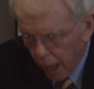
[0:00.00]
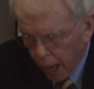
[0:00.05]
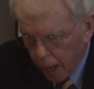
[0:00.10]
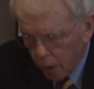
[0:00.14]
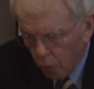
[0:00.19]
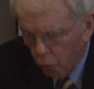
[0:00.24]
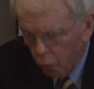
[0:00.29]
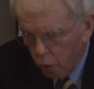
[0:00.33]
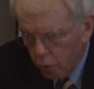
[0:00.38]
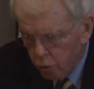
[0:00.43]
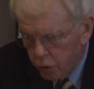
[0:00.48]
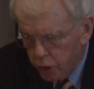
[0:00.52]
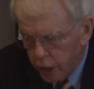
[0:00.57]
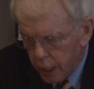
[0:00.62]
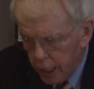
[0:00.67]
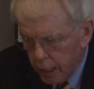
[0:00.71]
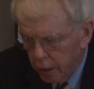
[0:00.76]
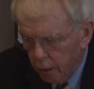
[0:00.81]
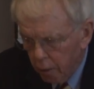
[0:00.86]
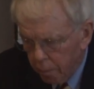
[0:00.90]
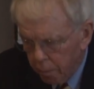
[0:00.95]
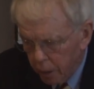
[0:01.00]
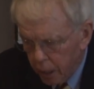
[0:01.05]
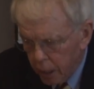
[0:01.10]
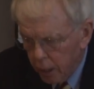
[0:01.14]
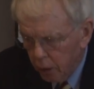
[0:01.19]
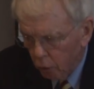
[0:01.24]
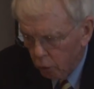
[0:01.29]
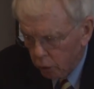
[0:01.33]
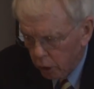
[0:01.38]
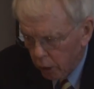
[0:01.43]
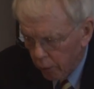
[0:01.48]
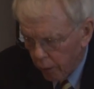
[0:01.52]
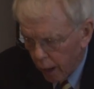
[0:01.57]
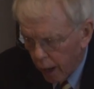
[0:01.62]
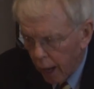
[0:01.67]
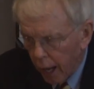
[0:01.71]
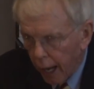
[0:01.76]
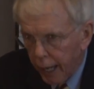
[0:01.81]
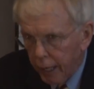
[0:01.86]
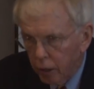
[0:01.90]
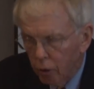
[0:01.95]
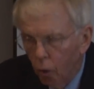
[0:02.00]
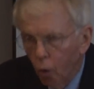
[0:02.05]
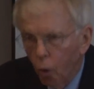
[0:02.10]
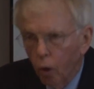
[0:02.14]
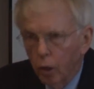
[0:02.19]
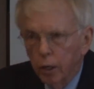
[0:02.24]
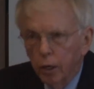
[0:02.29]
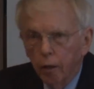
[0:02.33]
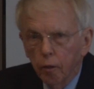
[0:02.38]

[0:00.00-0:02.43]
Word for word: a routine appeal to the High Court.